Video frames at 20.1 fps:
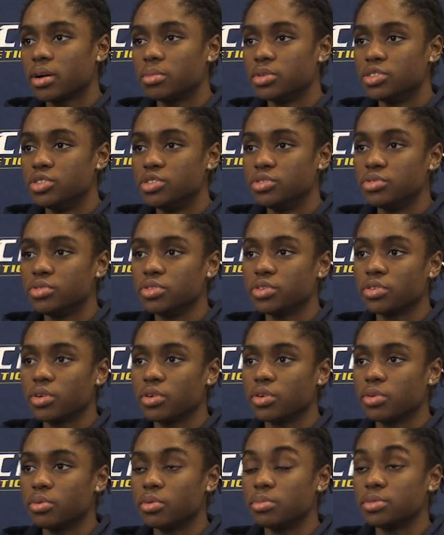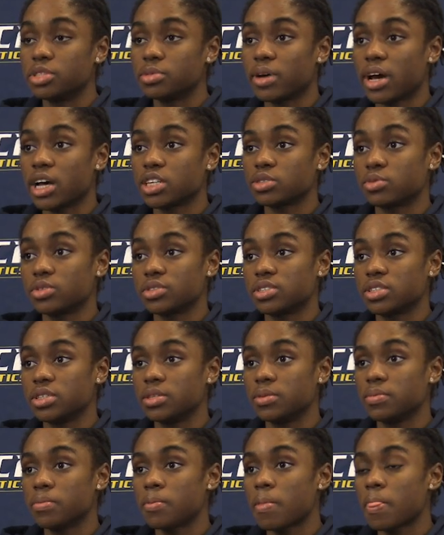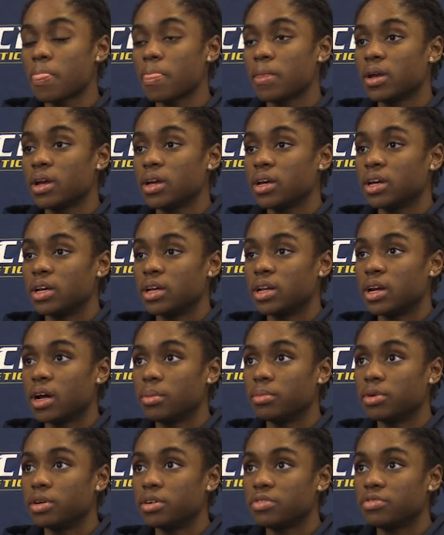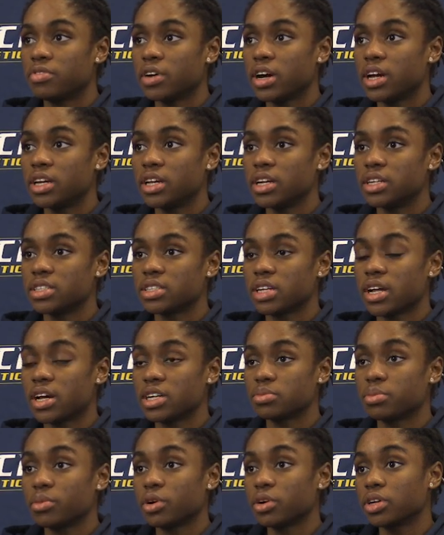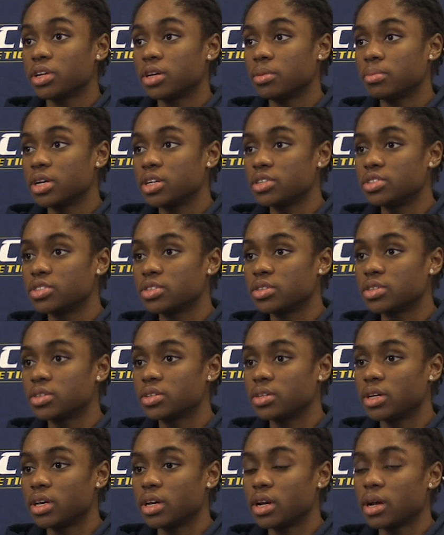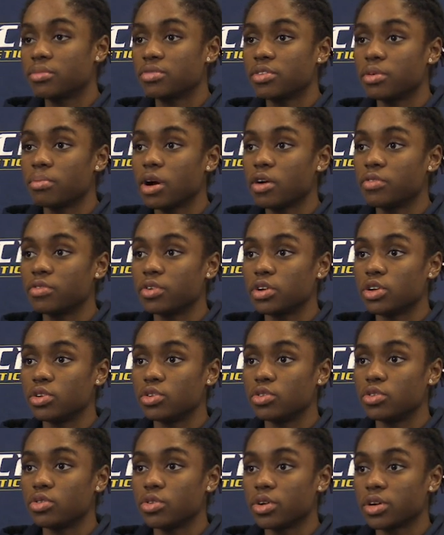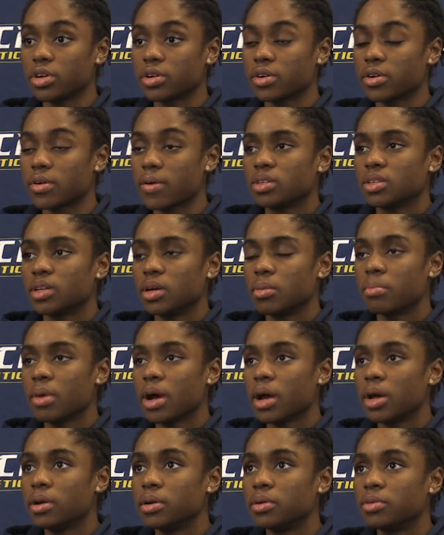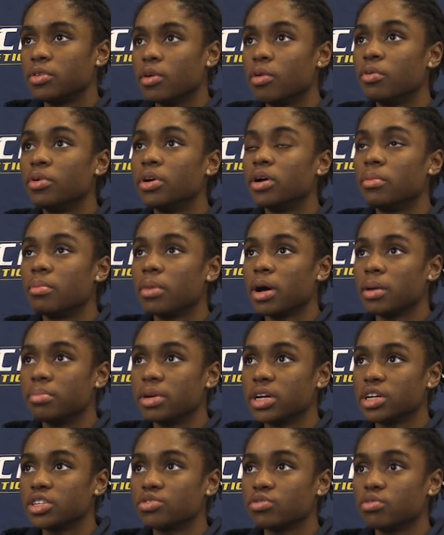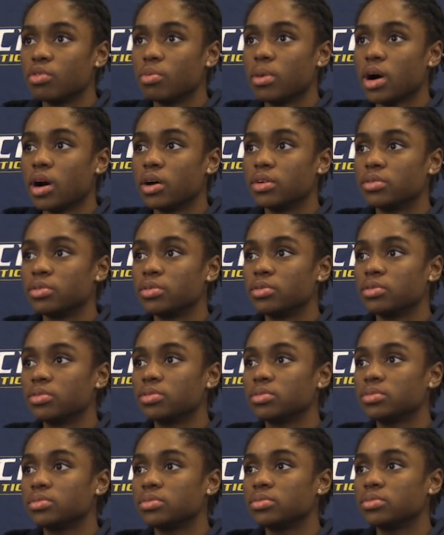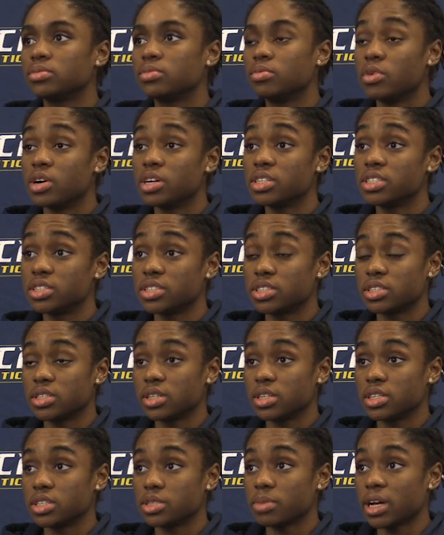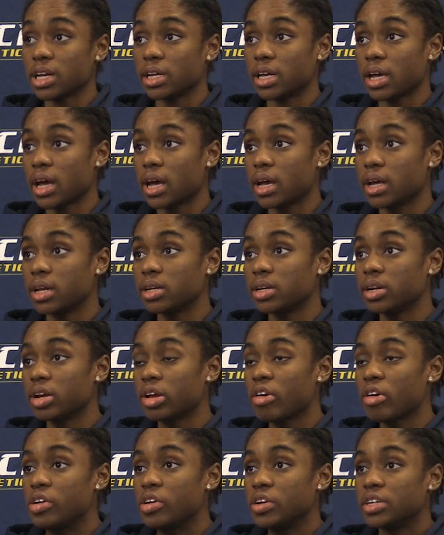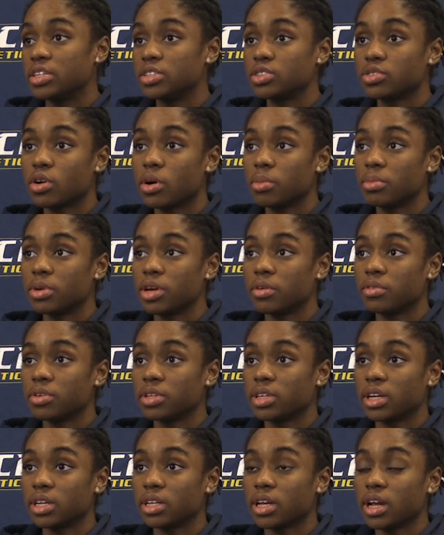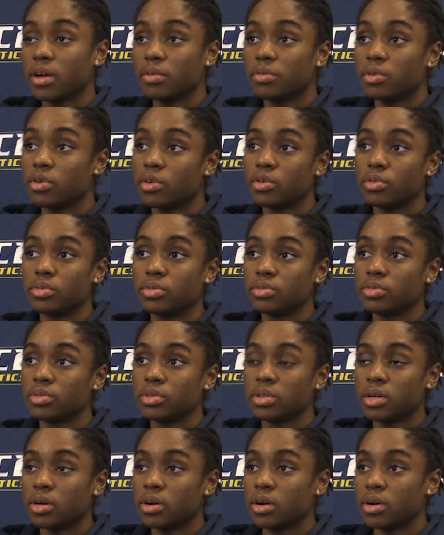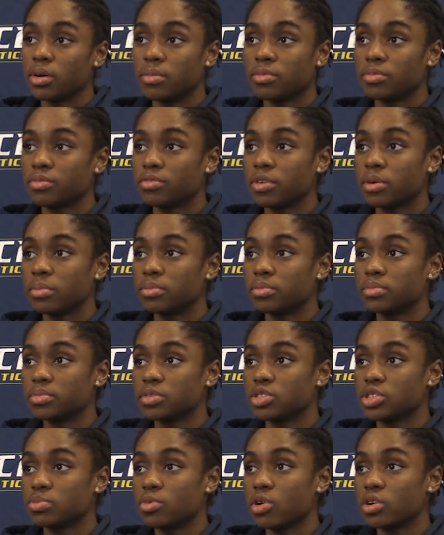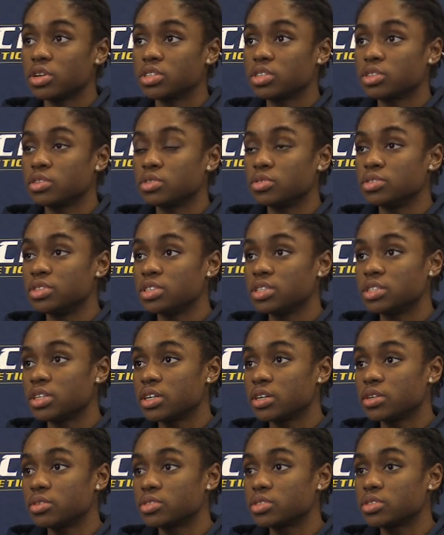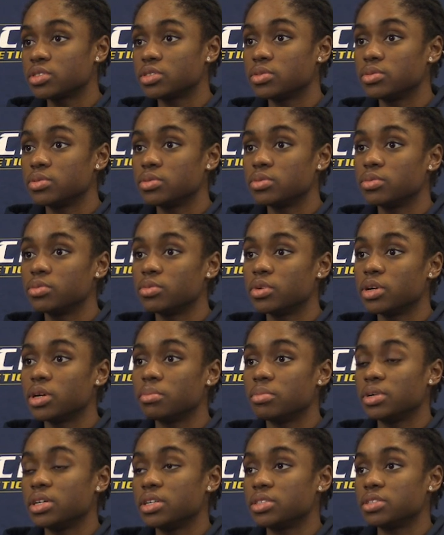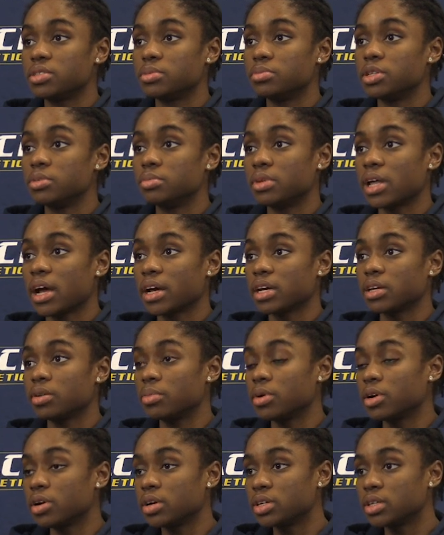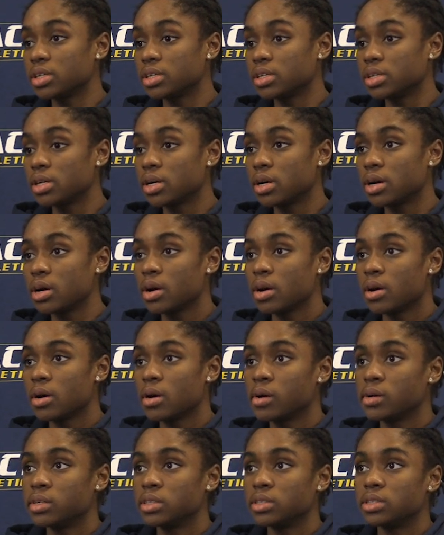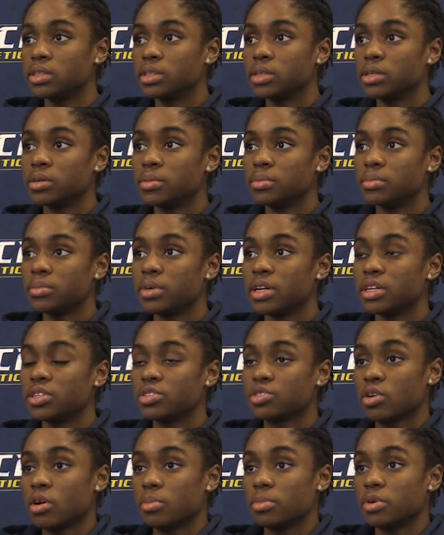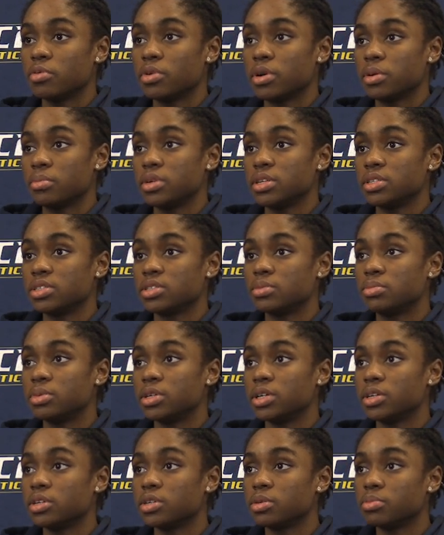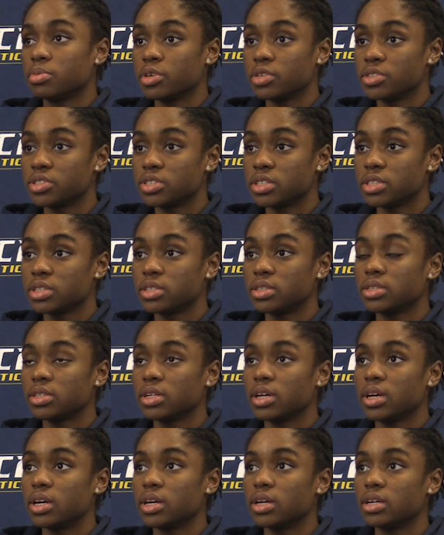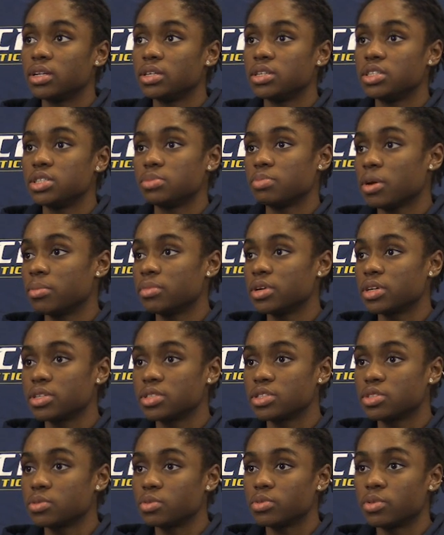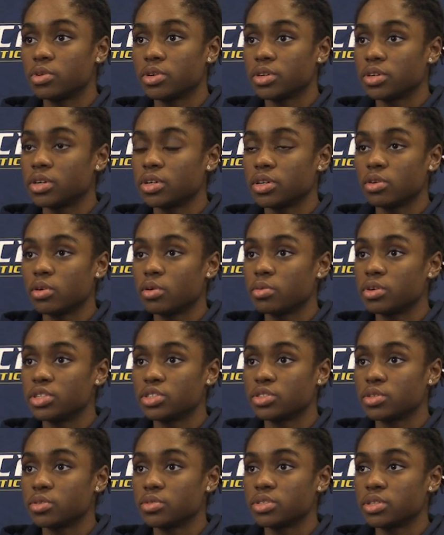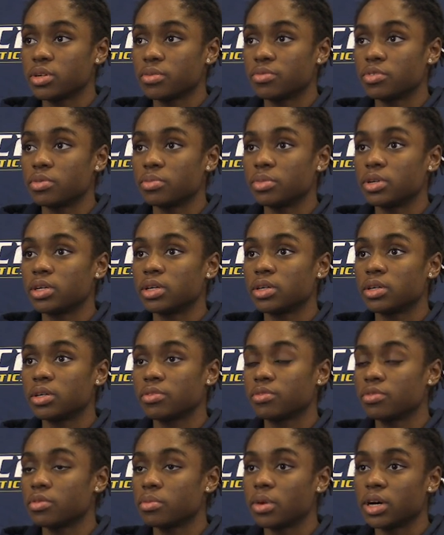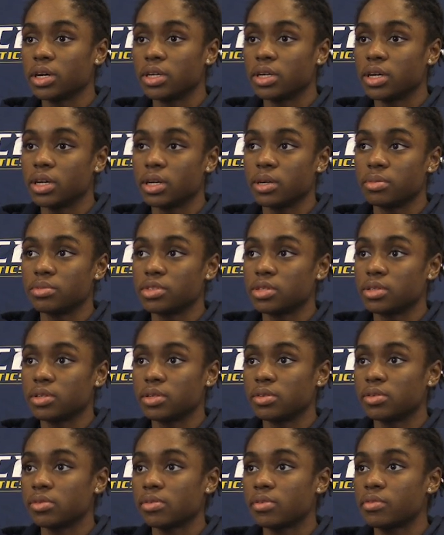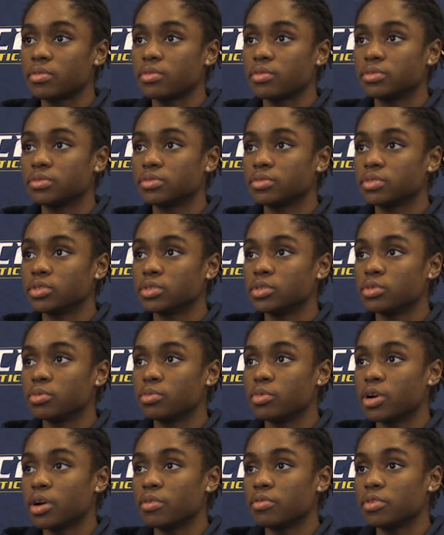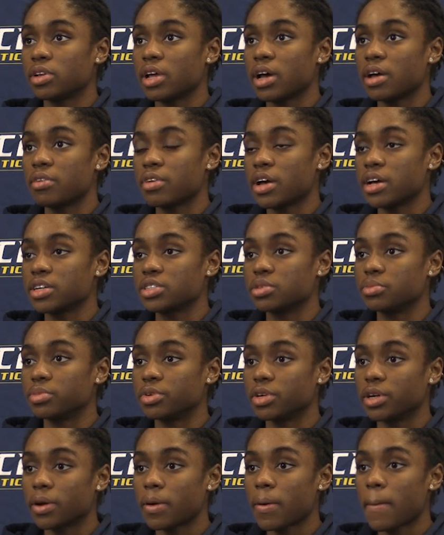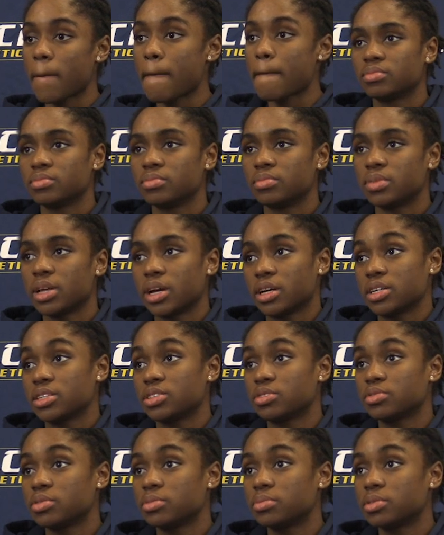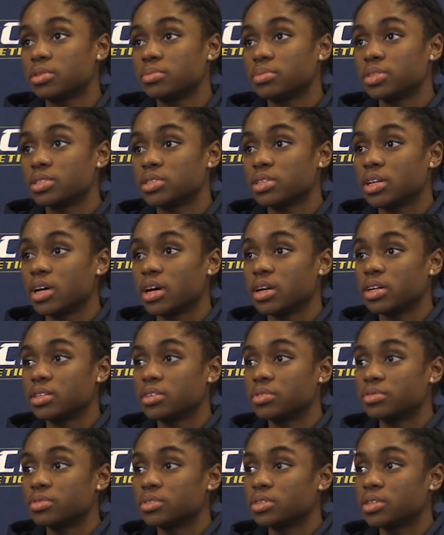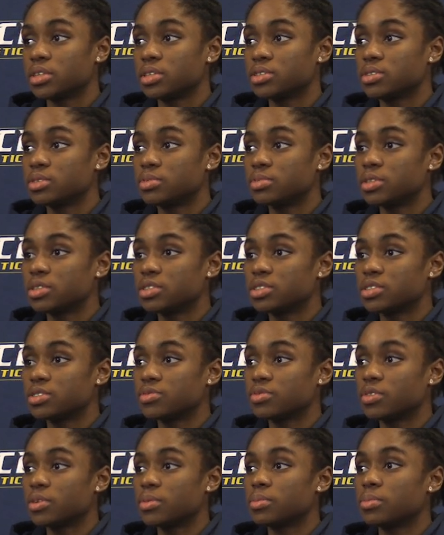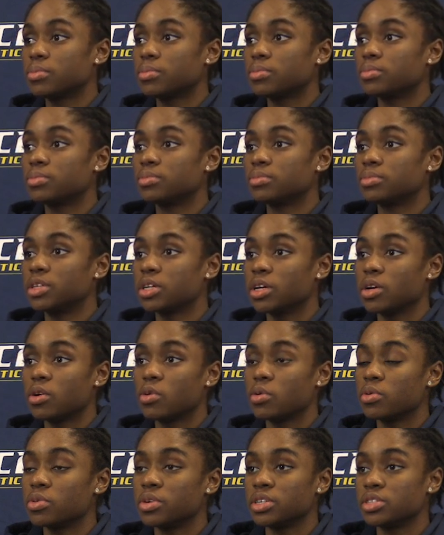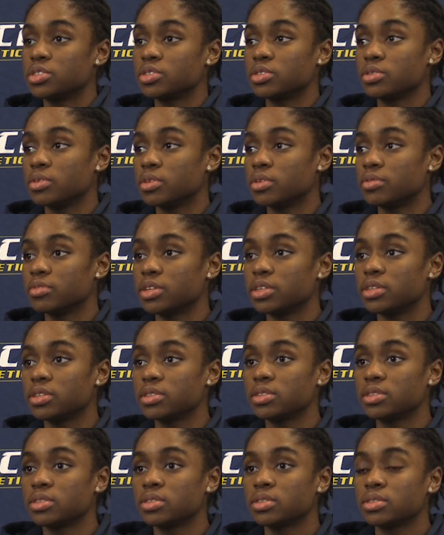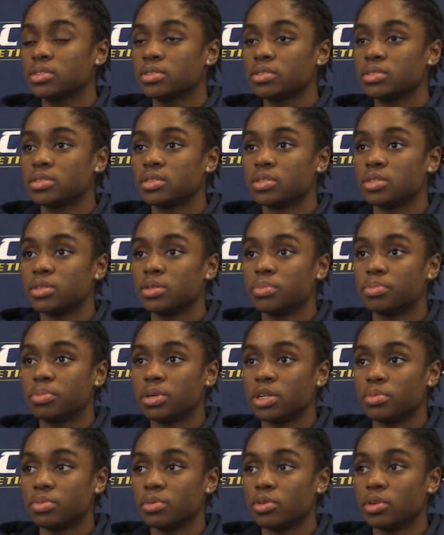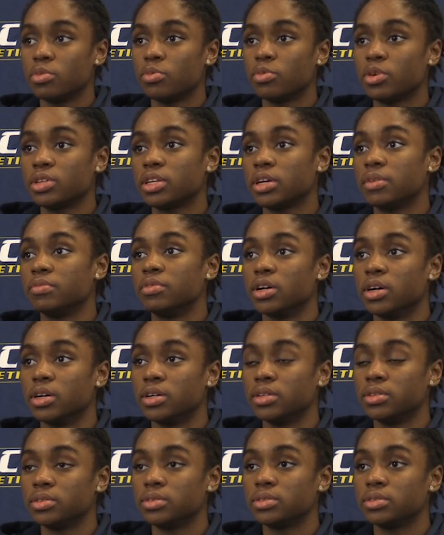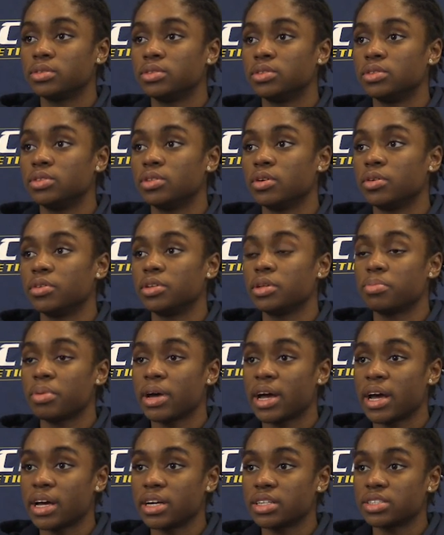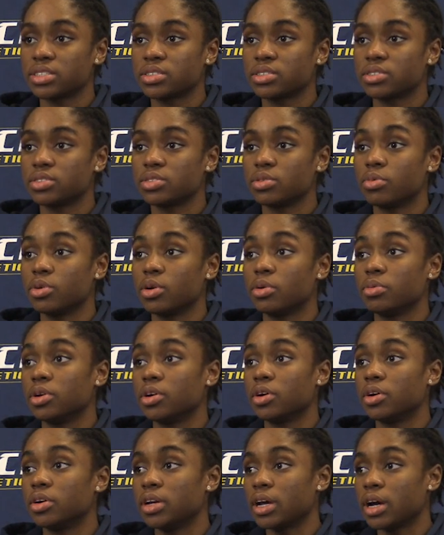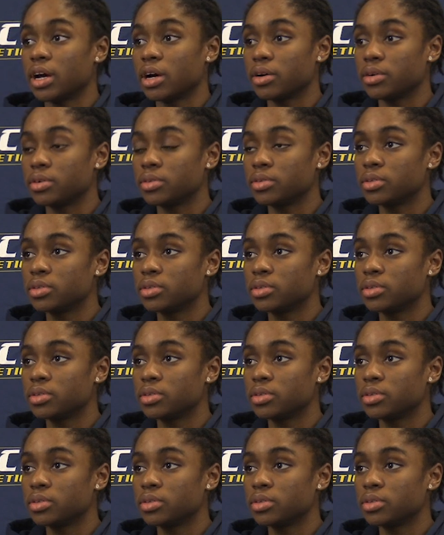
I'm a junior on the women's basketball team, and I'm a finance slash marketing major, and I'm from Alberta, New York. I think my growing up, my biggest role model was and still is my dad. He's taught me everything that I know, um, from the smallest little details to what it means to be black in America. Um, and he's taught me what it means to be a good person, and he's my biggest supporter. He always shows up for me, for my games, and for whatever life has to bring like history really means a lot of different things to me, just from the whole history of it to the people and what they've done, you know, in the past to where we are now.